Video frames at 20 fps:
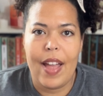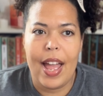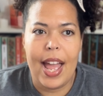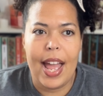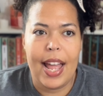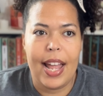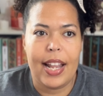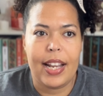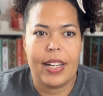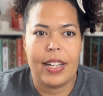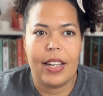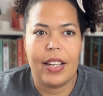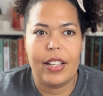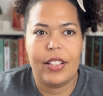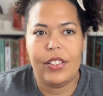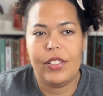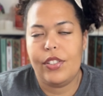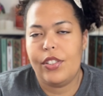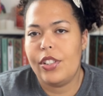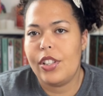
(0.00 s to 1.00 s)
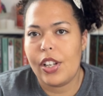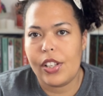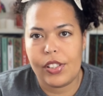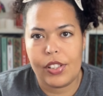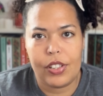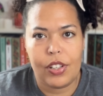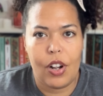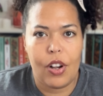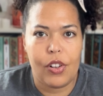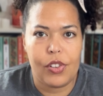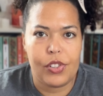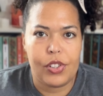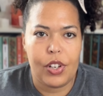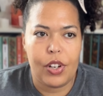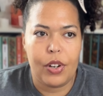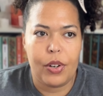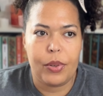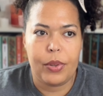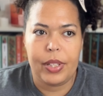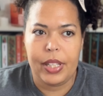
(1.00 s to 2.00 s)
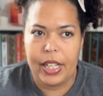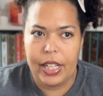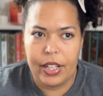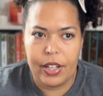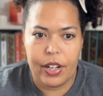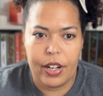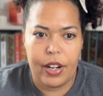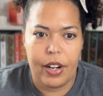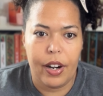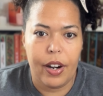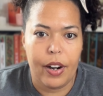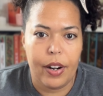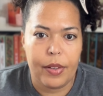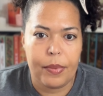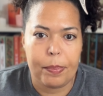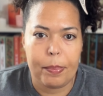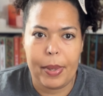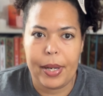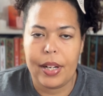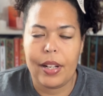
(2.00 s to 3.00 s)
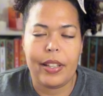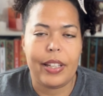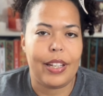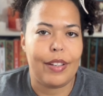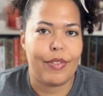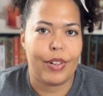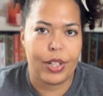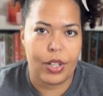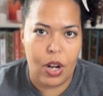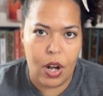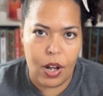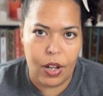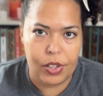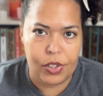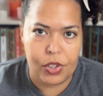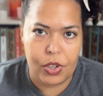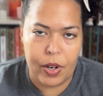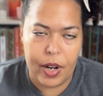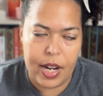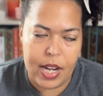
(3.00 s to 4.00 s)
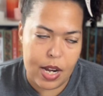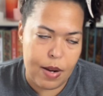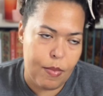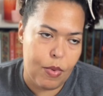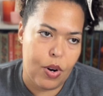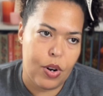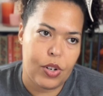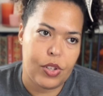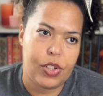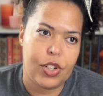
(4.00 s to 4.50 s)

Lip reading: and doesn't also need her, barely even calls her anymore.